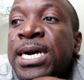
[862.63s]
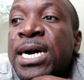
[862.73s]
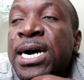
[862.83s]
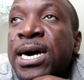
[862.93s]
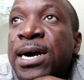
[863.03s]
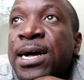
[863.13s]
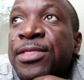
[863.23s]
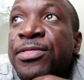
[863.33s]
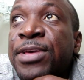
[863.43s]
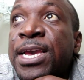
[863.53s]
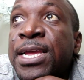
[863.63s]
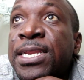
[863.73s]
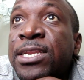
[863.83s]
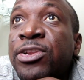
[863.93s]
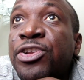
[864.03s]
Uh,
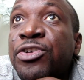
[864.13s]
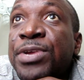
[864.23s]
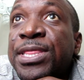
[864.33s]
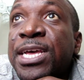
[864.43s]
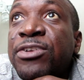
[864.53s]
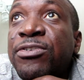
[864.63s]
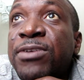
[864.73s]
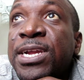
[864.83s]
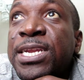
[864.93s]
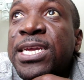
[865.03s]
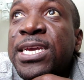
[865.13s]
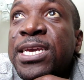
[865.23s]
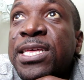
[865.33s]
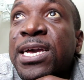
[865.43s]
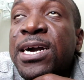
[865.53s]
then during that
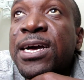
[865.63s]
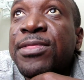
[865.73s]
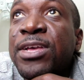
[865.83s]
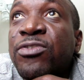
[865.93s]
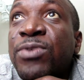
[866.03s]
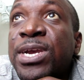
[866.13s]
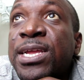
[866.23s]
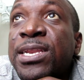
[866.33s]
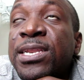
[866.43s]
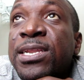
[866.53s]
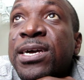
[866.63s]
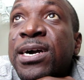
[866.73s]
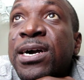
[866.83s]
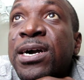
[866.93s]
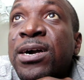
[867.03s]
training, uh, that's when
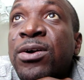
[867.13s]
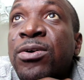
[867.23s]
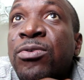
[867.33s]
uh,